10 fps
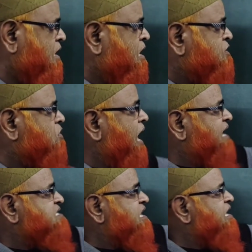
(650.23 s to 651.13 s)
So,
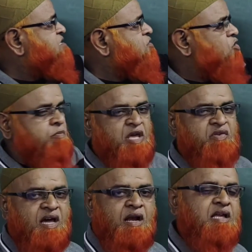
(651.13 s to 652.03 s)
as E is equal to
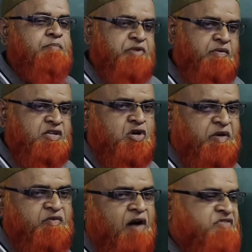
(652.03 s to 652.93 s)
BVL, in the previous topic we have